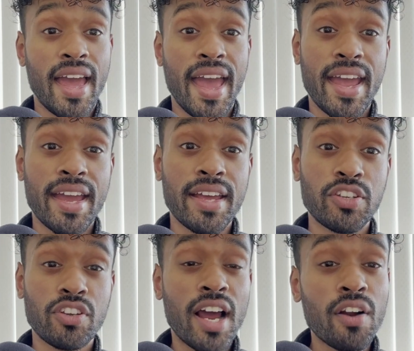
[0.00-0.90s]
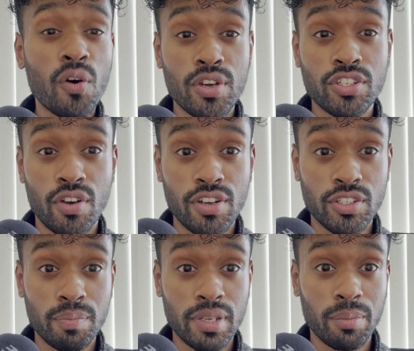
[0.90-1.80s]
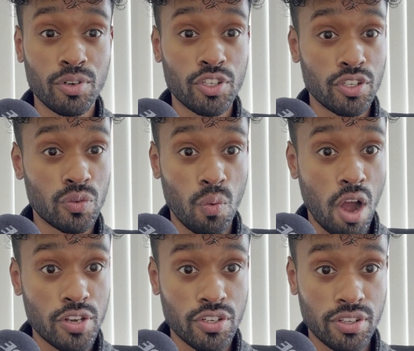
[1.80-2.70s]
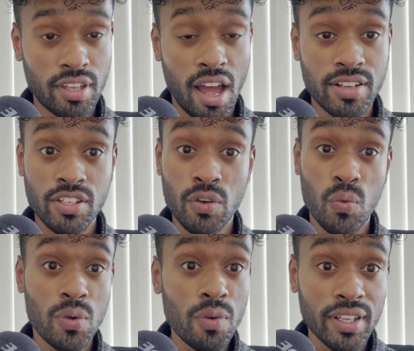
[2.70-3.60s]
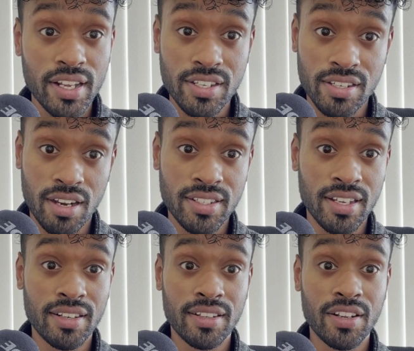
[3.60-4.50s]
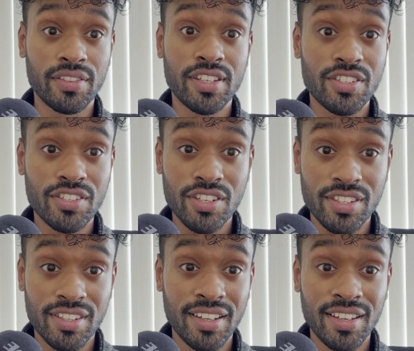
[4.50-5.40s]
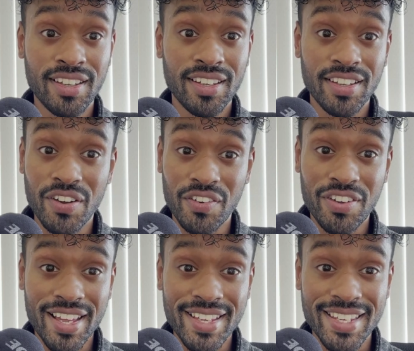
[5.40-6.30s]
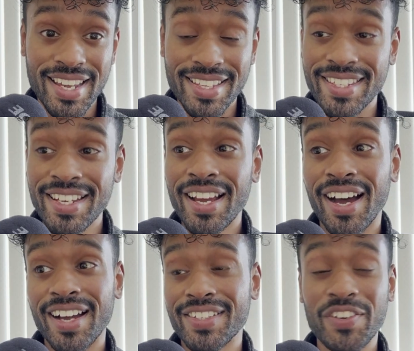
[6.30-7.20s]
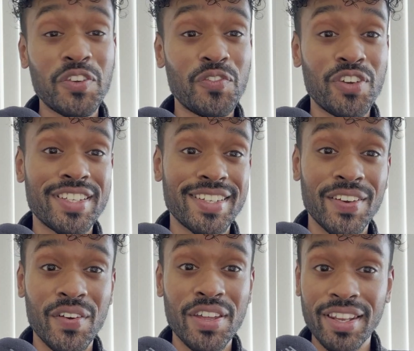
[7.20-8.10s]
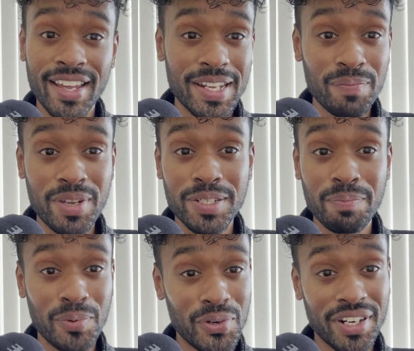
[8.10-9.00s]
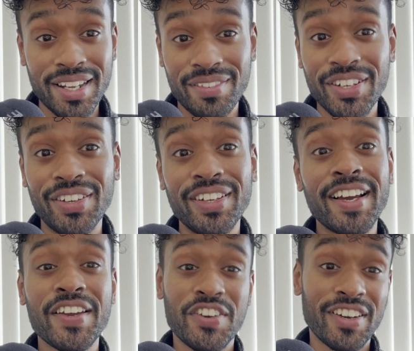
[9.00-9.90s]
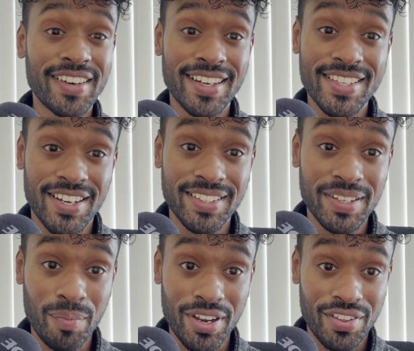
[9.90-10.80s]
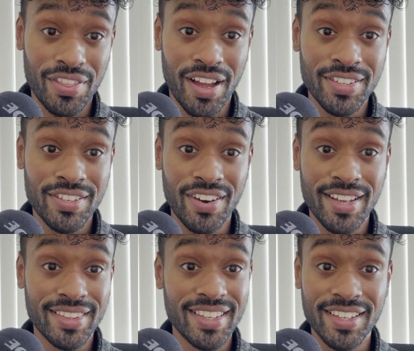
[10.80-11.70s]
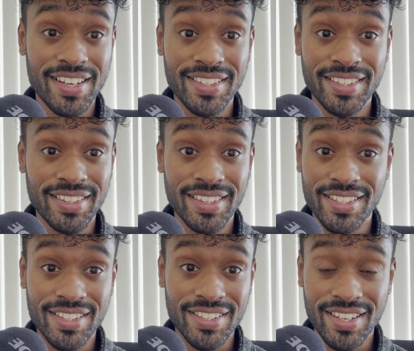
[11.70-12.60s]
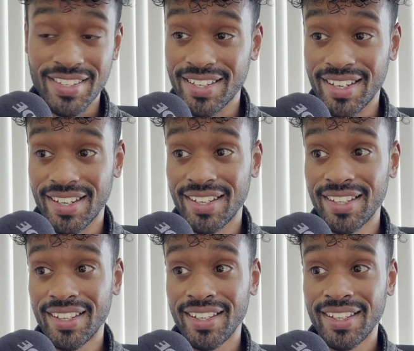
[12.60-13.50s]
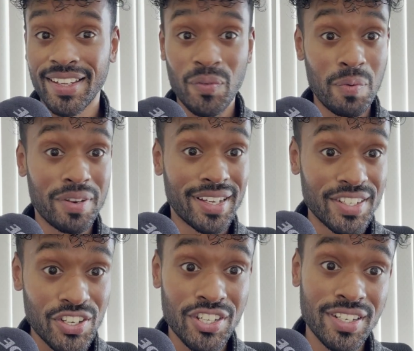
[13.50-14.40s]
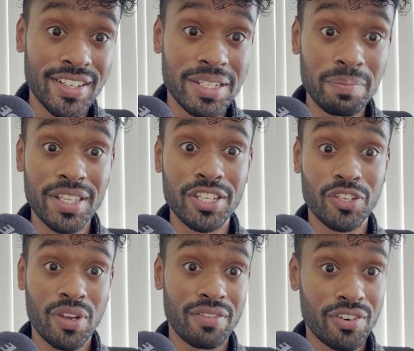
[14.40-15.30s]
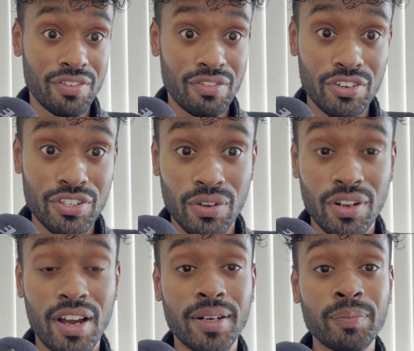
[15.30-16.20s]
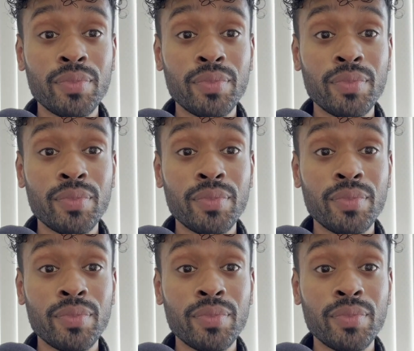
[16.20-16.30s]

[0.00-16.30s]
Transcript: And you're not always going to be able to just watch your thoughts. We will get sucked in. This is just, it's until you reach, enlightenment Buddha level, you're going to get sucked in by your thoughts, right? Because this is just, we've been conditioned to be this way for so long.